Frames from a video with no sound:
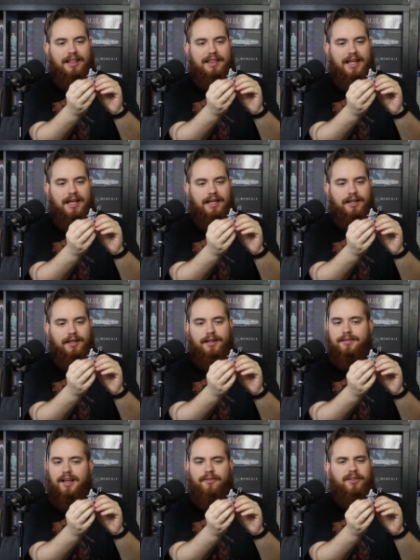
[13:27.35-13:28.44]
of thing.
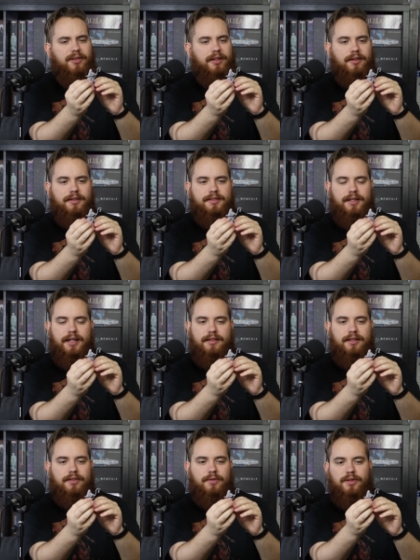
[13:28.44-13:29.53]
Definitely looks
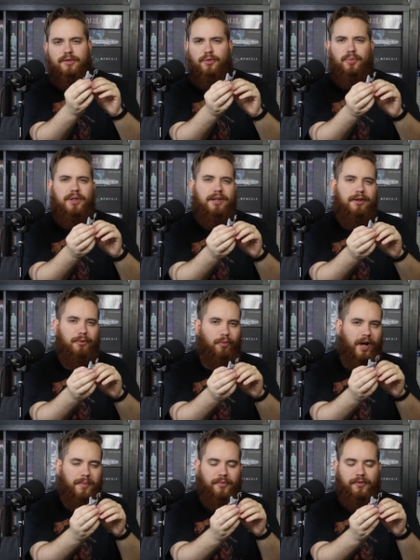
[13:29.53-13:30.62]
like this. This would be
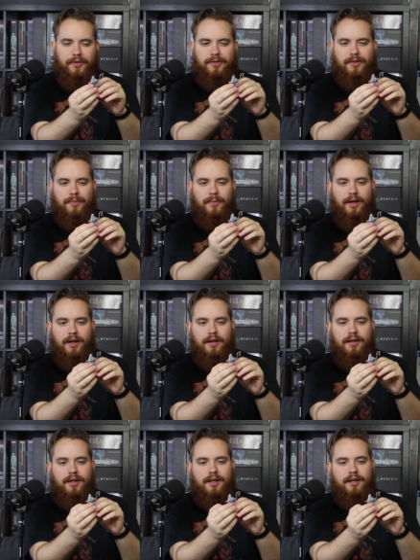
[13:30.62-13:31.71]
ripe for some, uh,
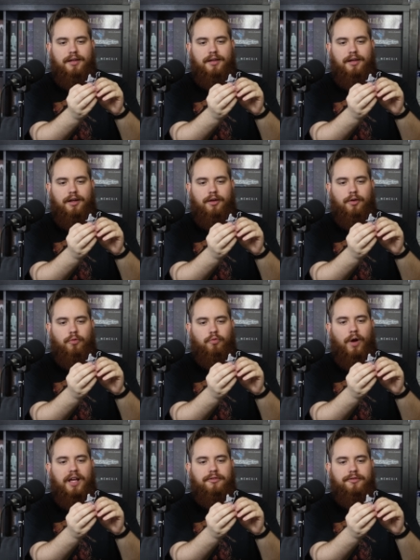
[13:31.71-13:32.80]
uh, or
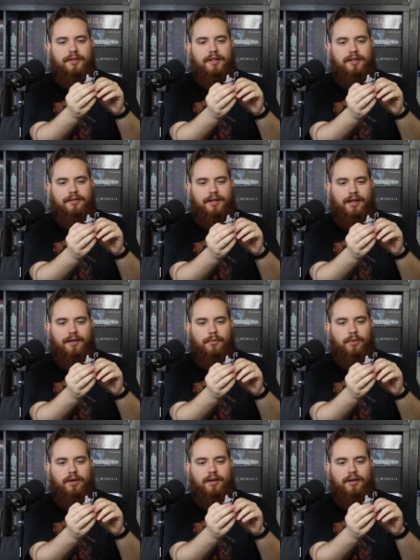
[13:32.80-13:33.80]
rife. Uh, well,